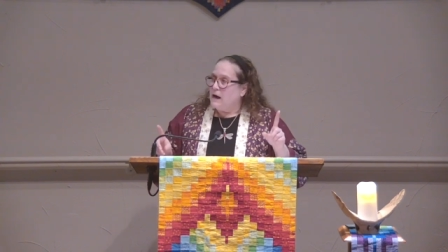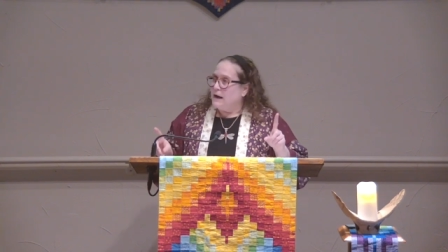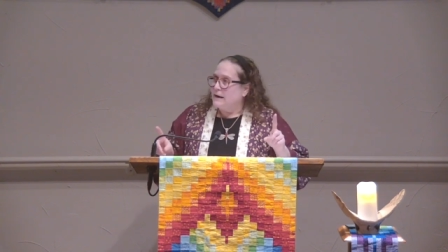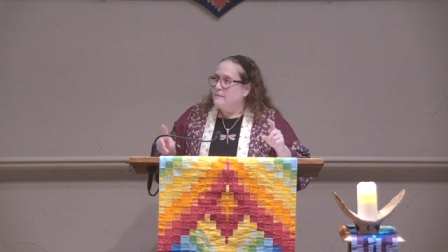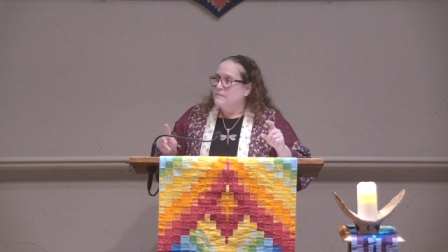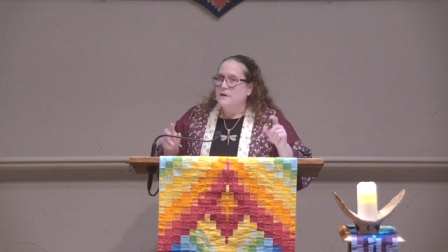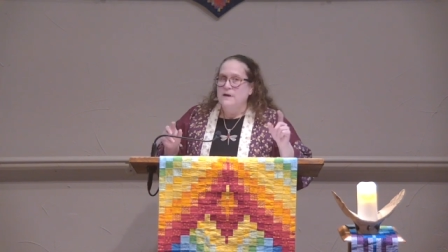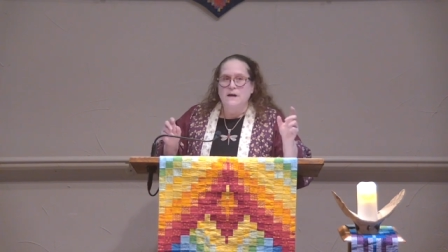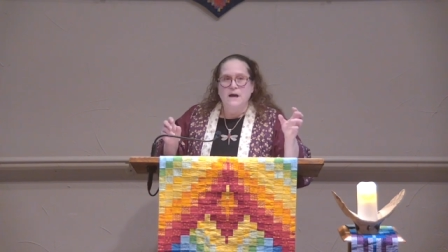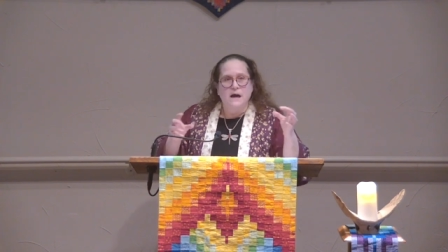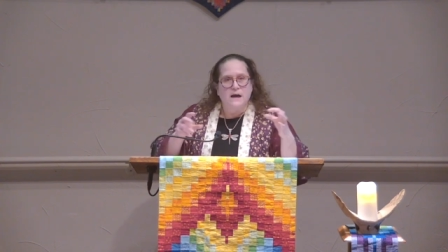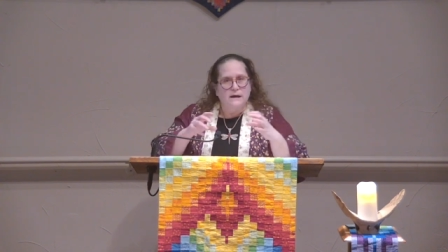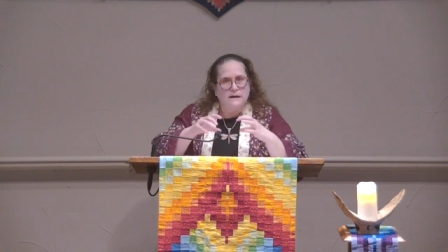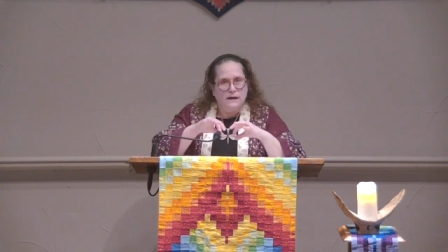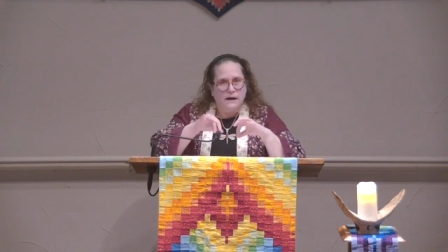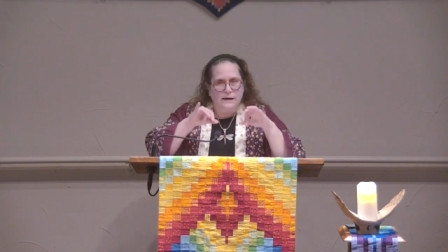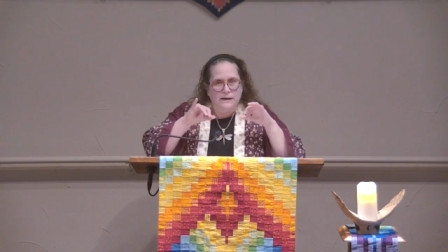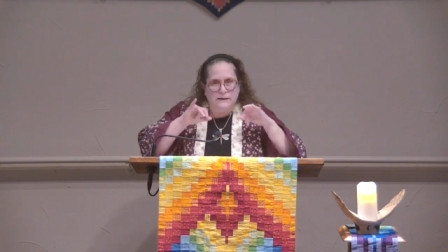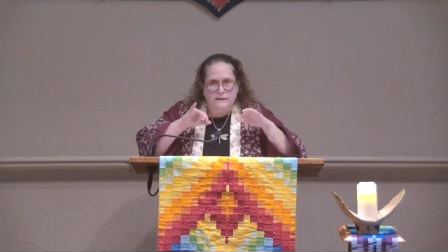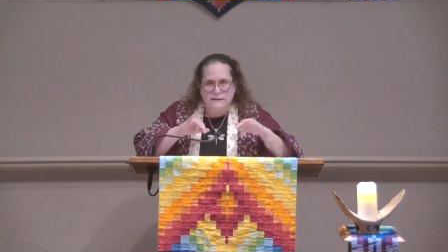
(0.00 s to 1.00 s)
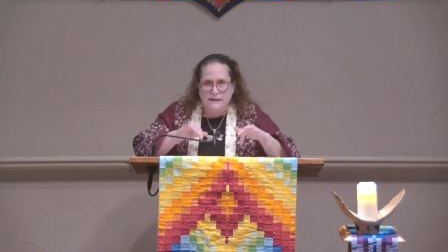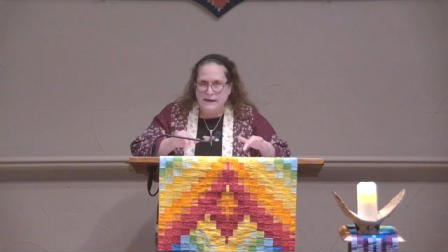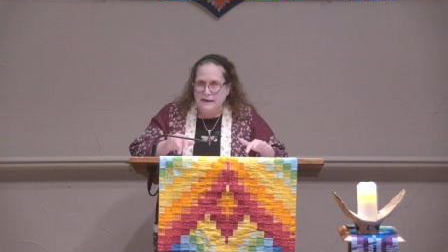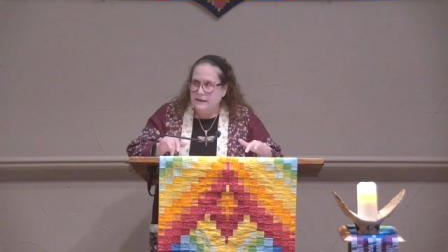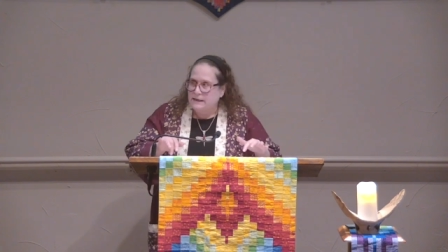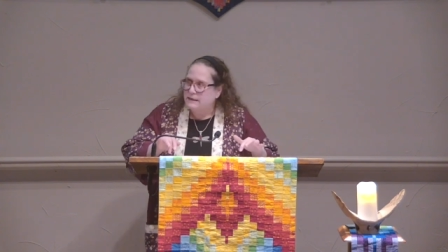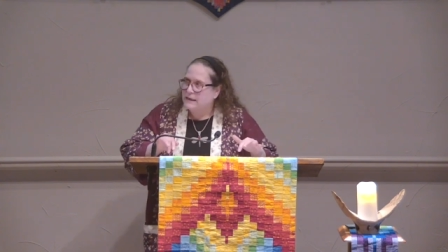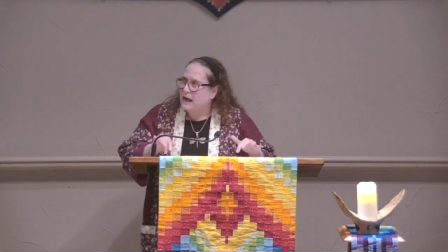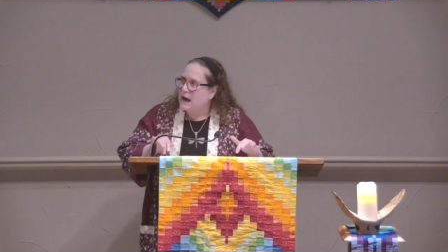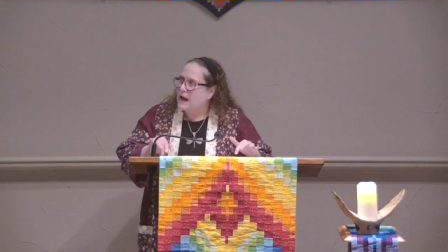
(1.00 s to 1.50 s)
and I'm gonna kind of
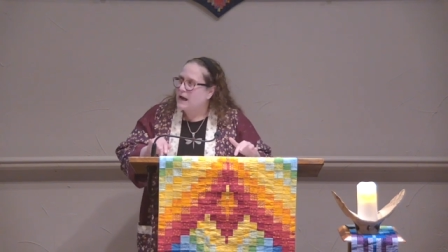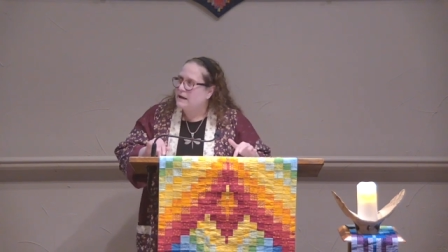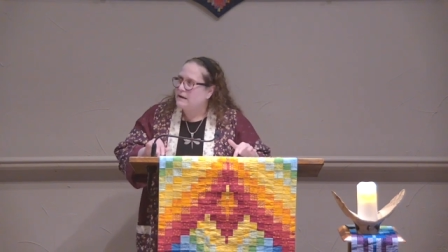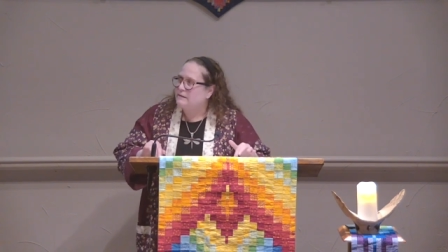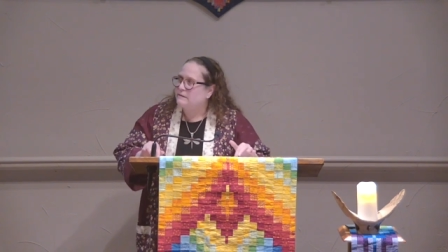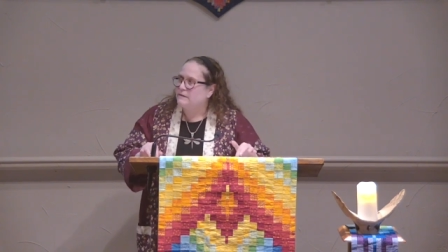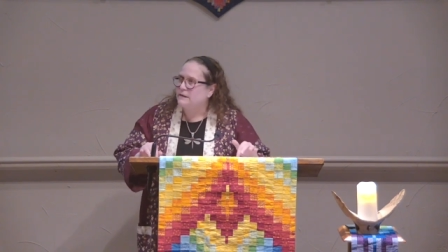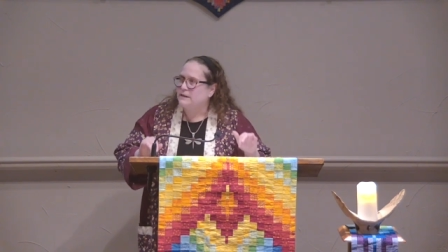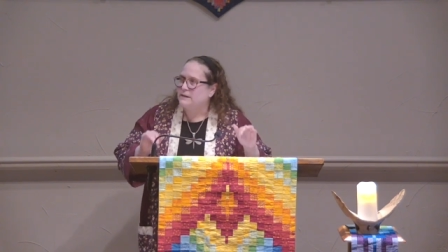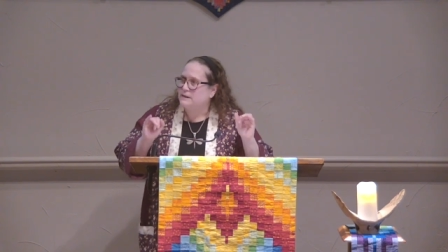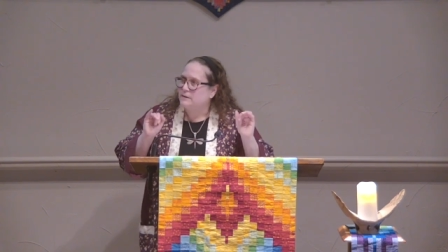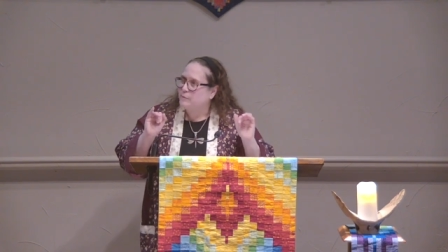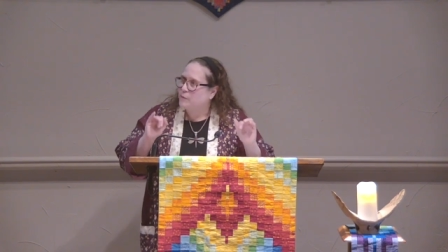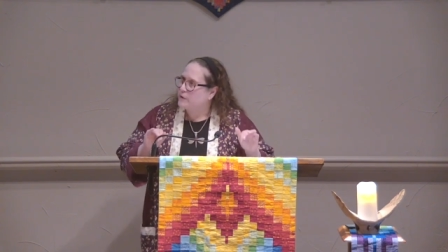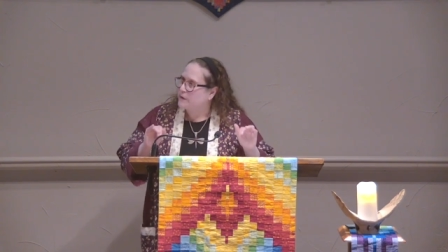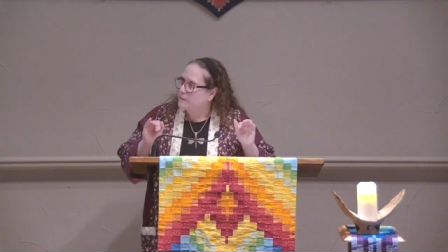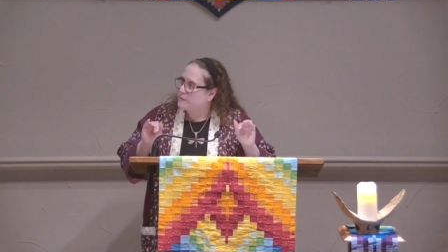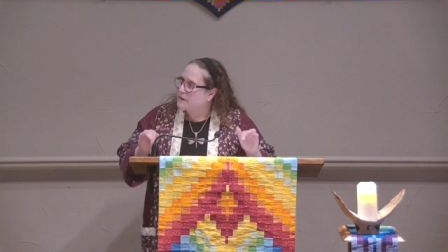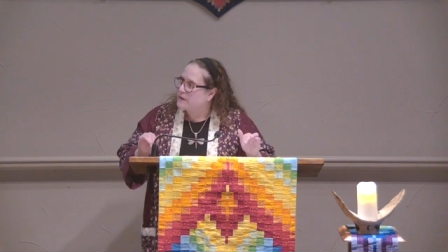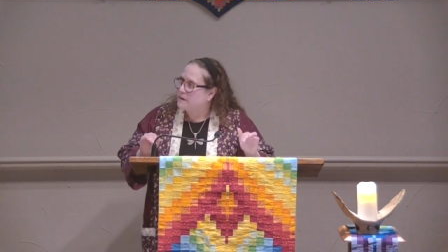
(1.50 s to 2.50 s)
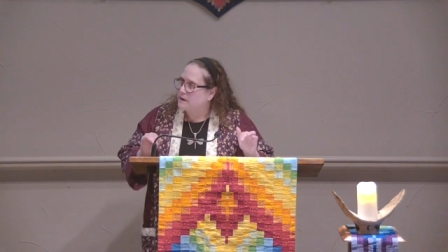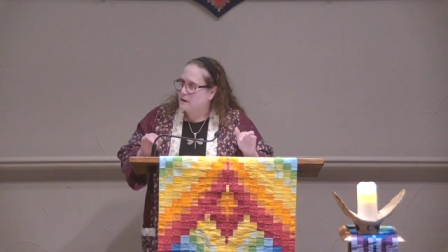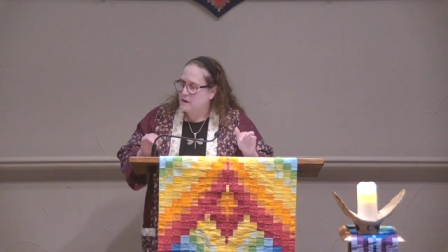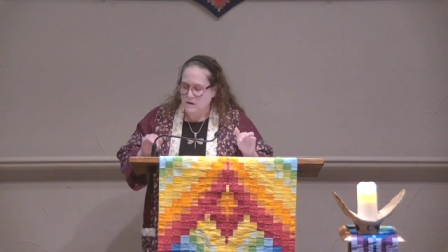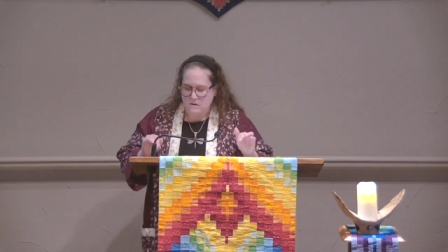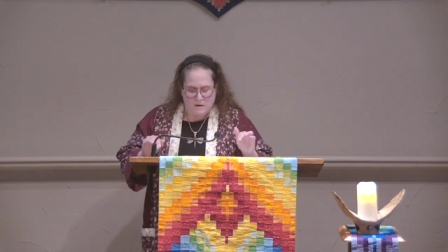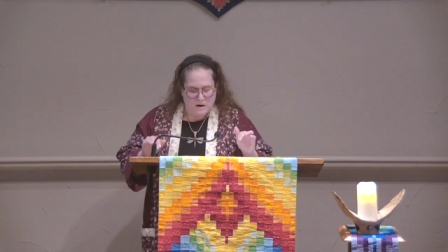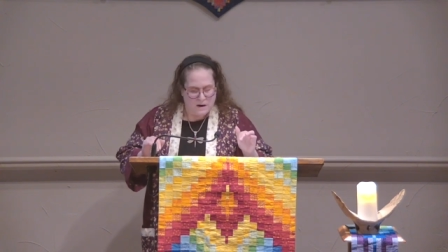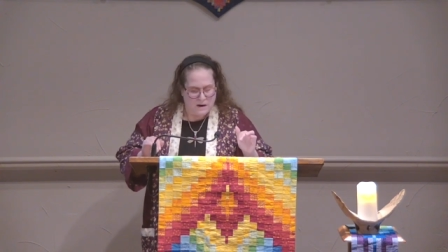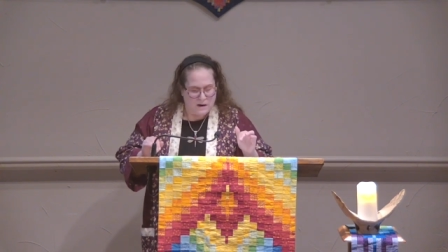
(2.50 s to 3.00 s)
take a dive into Puerto
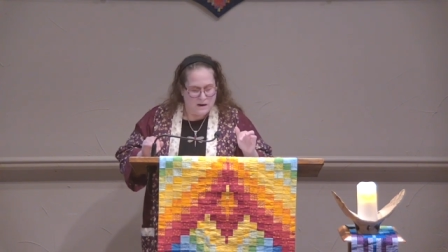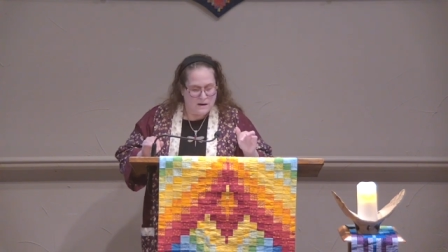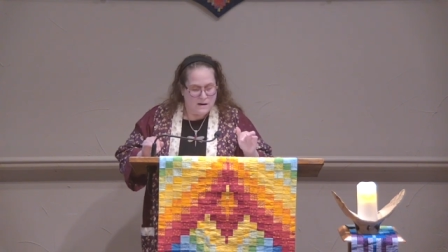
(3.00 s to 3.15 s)
Rico,